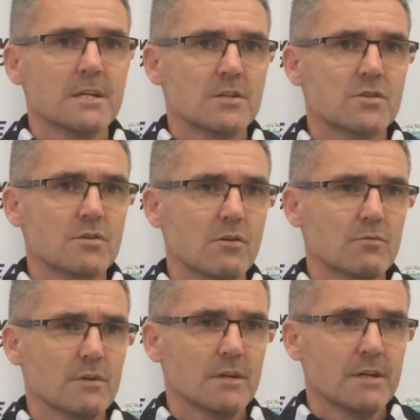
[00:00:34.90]

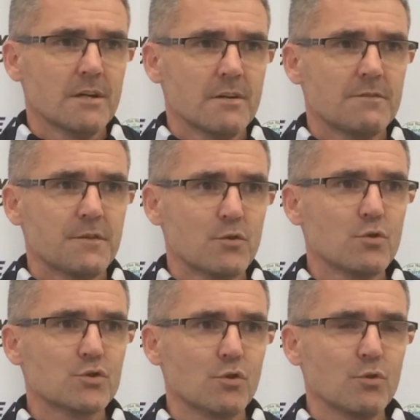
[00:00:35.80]
So
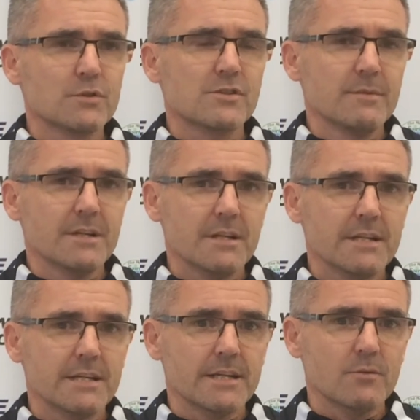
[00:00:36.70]
for us,
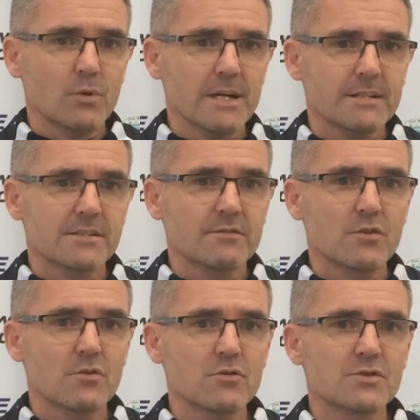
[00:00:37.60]
ultimately, whilst of
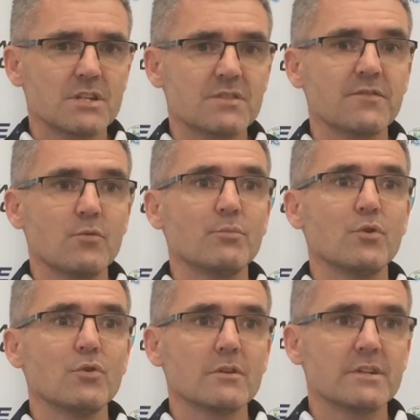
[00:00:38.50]
course it's
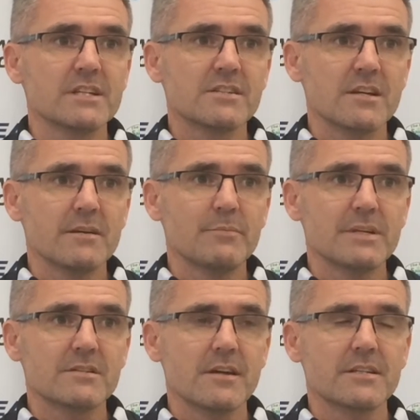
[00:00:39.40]
football and it's a
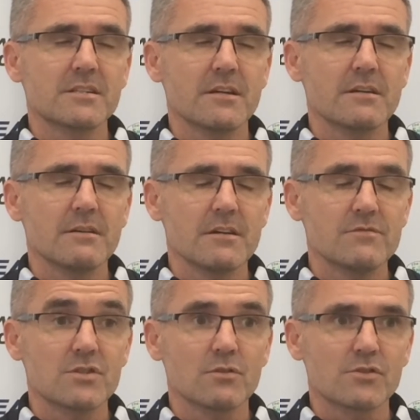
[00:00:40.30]

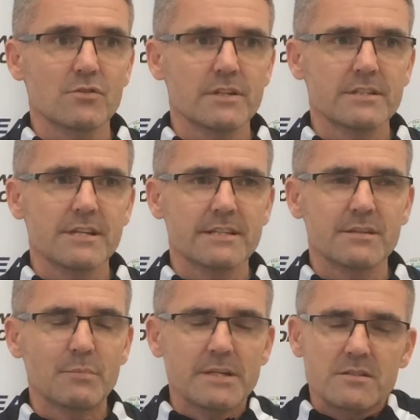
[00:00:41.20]
results
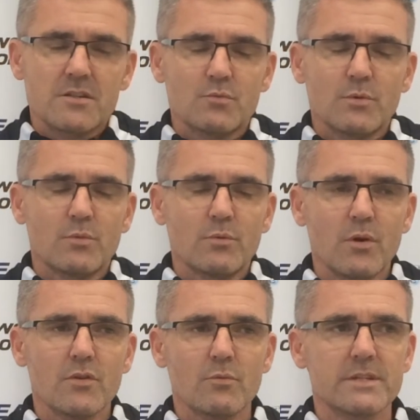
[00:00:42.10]
orientated business, we
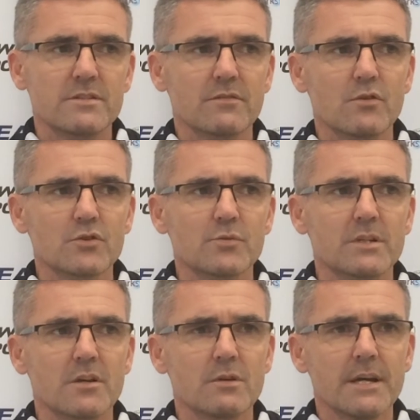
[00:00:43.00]
want the wins, of course we
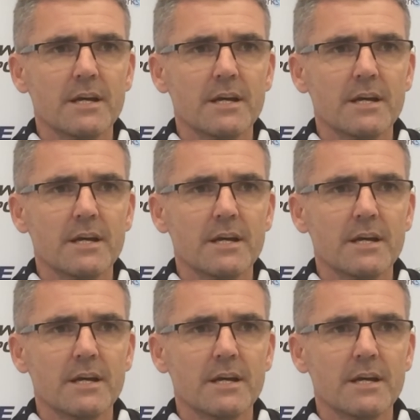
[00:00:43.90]
do.